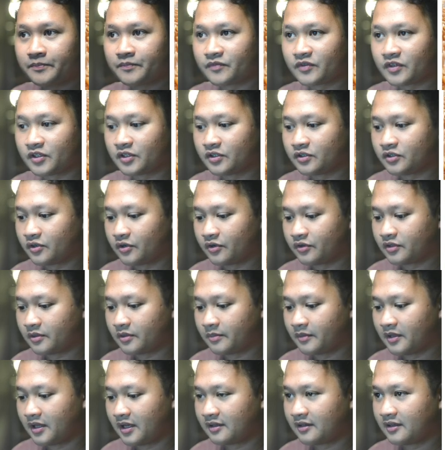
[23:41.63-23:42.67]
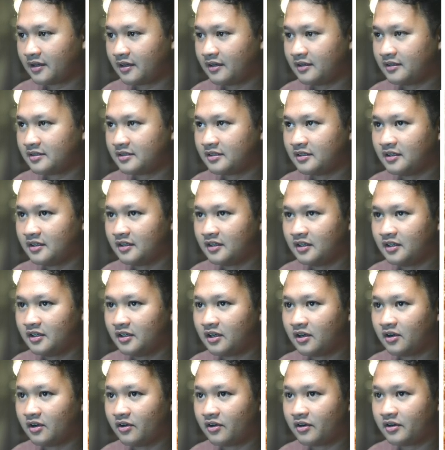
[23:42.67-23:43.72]
Sorry, something like this.
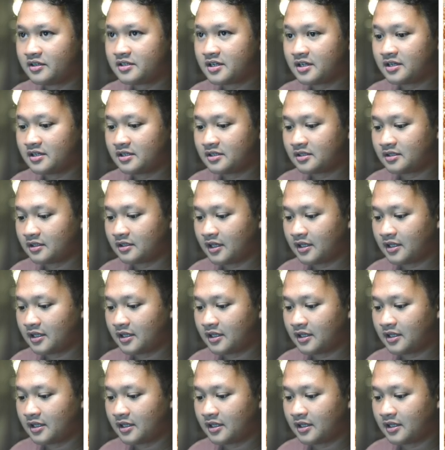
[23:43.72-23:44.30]
Gotta change.